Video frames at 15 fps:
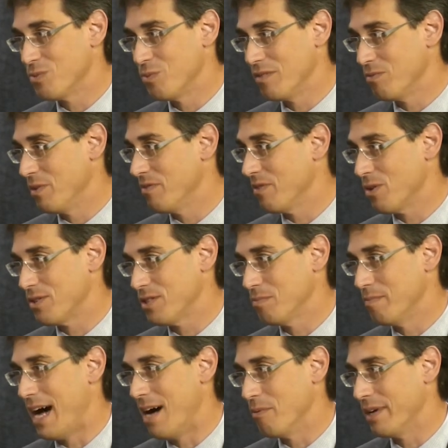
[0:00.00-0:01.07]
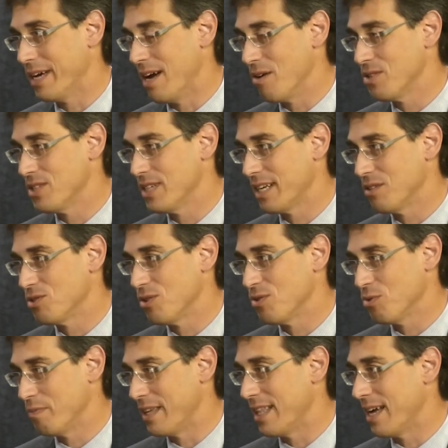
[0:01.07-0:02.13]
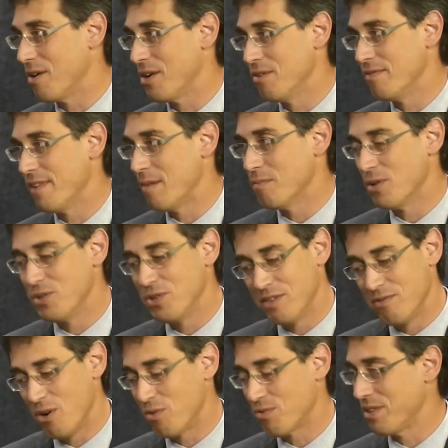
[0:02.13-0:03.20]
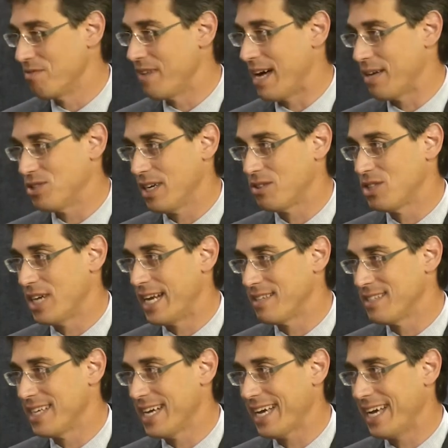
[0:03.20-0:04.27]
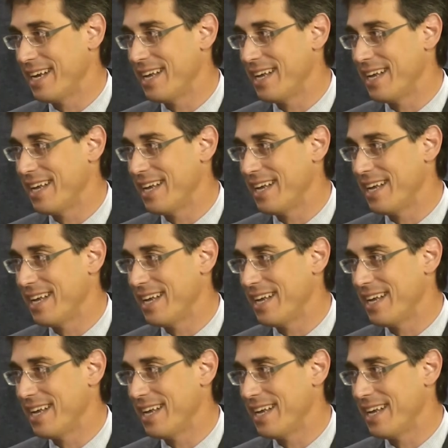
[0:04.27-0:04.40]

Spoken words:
We've earned a spot. We got our signatures. We'll be there in November. You can vote for the Falchuk Jennings ticket.